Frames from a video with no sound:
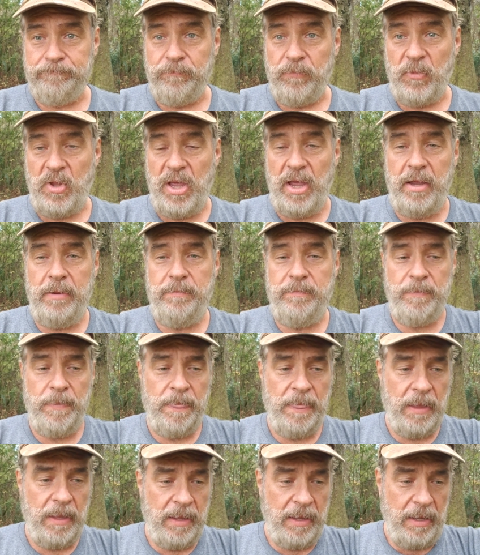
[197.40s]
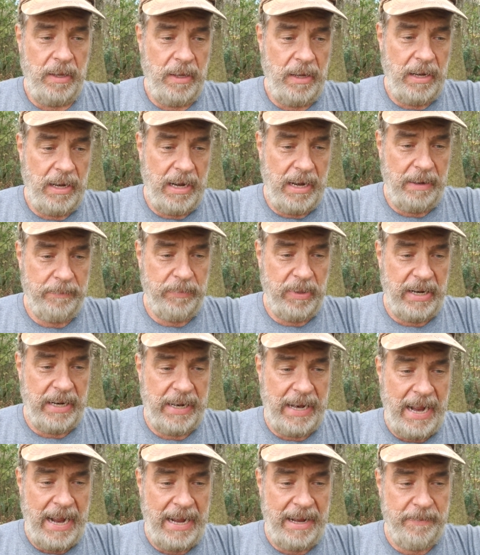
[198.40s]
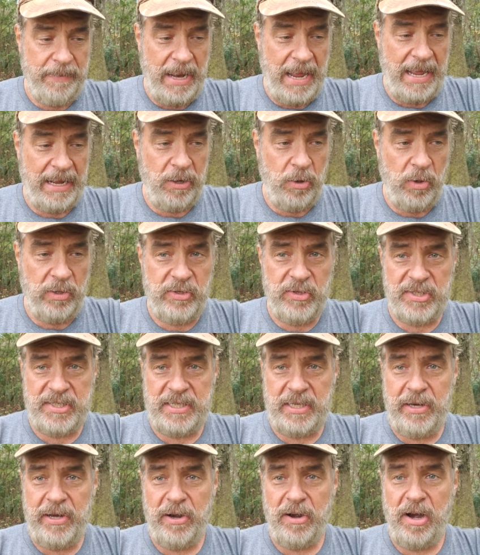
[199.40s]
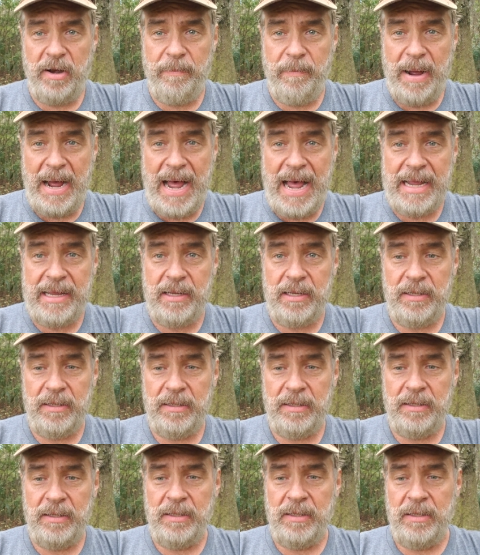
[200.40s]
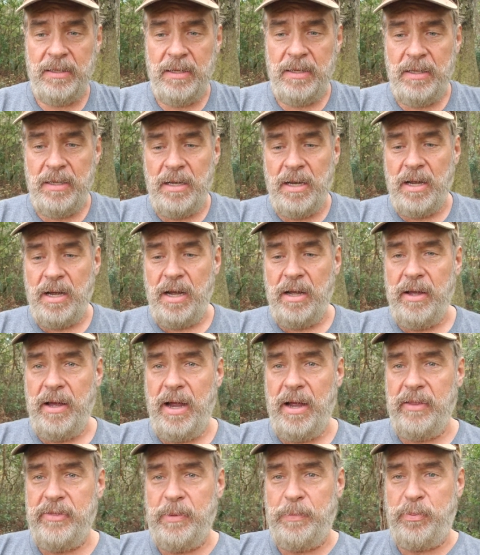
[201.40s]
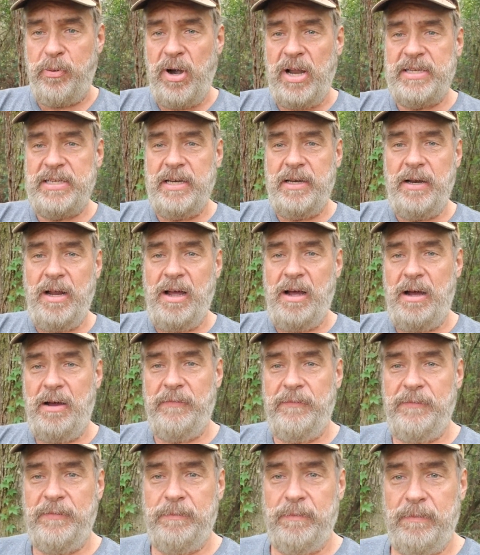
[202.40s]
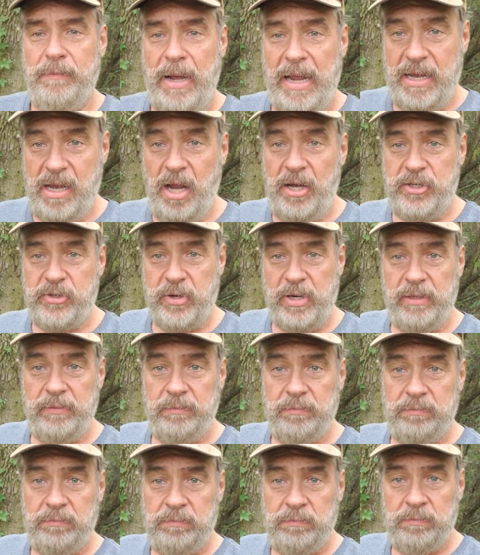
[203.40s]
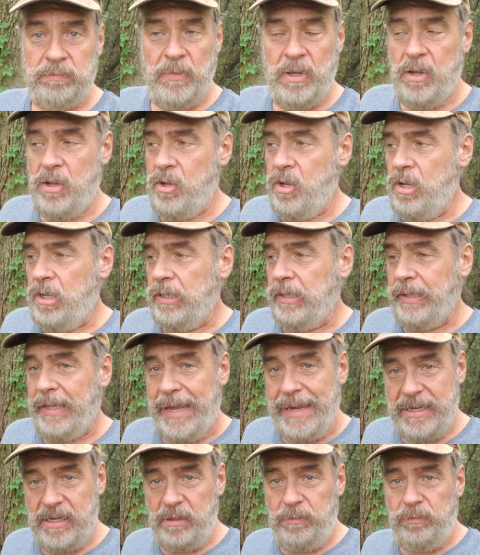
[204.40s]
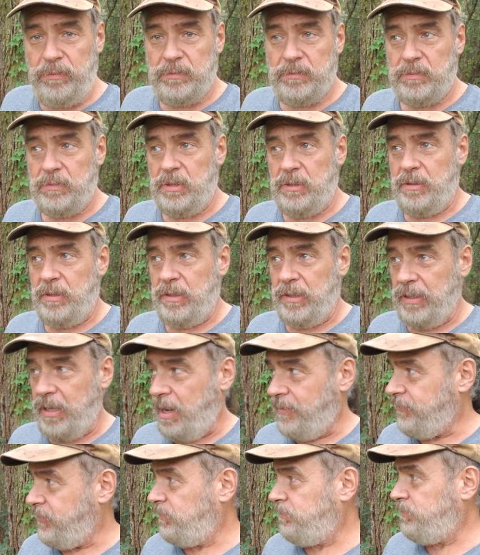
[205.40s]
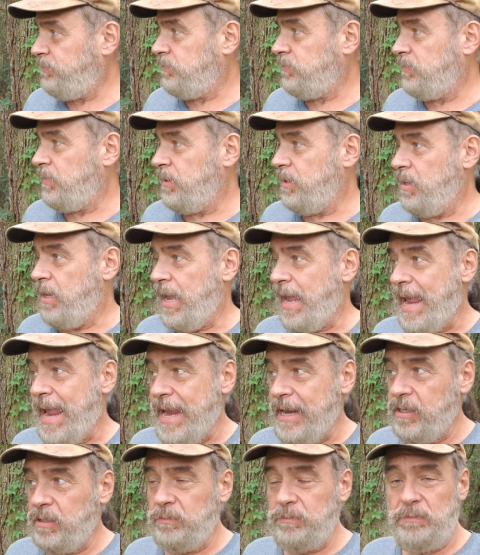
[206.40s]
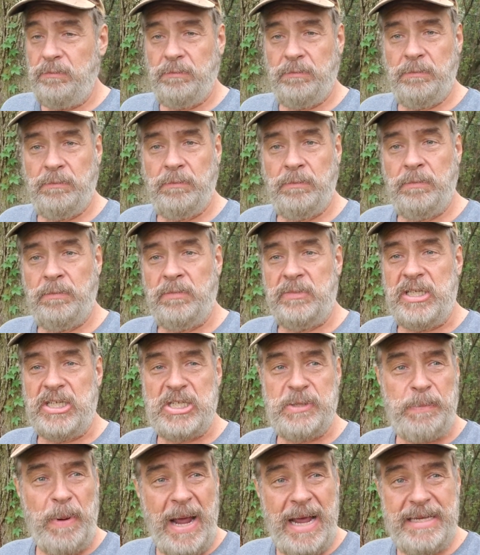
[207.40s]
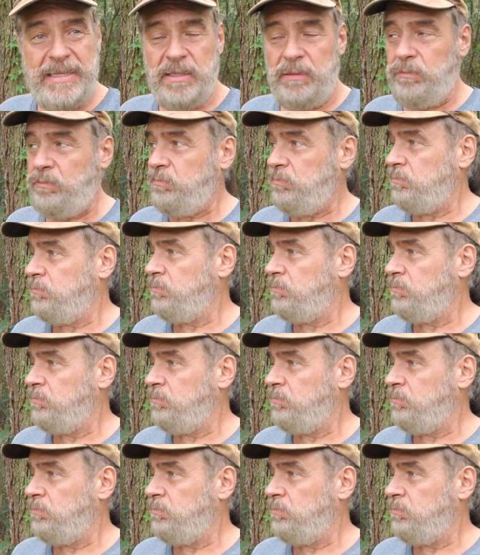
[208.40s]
Okay? But I'm not going to sit here and mock the president of my country. Like him, love him, hate him, despise him,